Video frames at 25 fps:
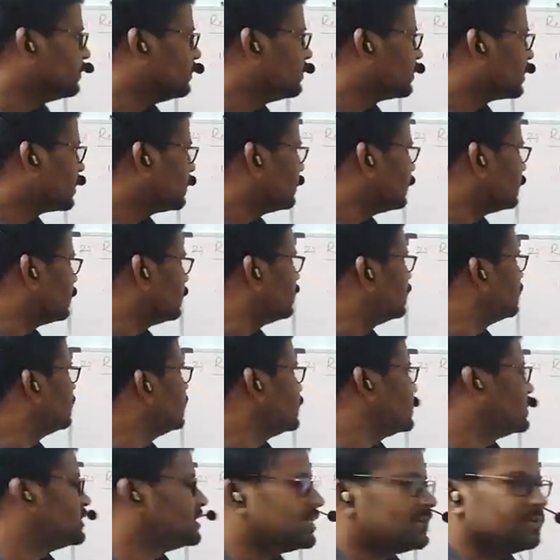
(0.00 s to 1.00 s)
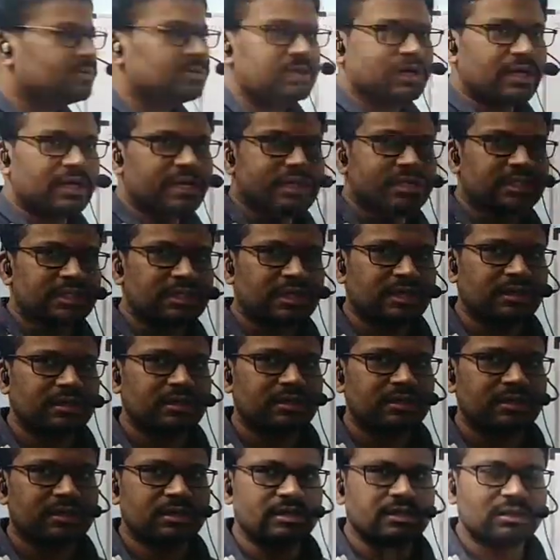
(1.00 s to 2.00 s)
Okay, ma? This is about reduction
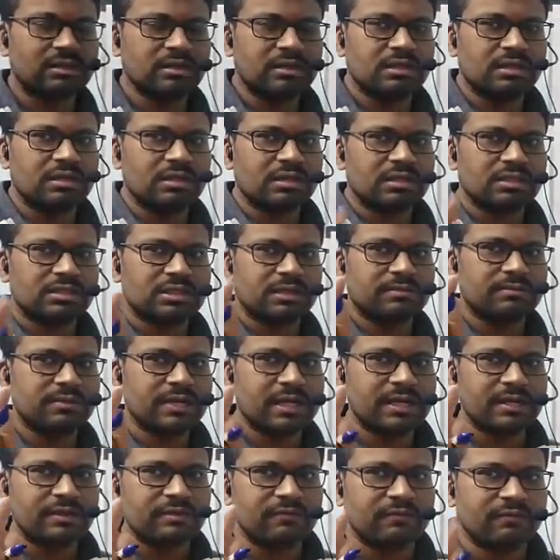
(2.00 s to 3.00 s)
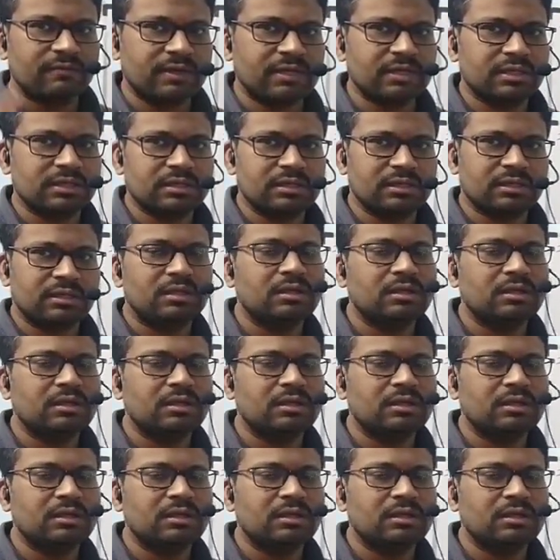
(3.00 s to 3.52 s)
under that subheading 1.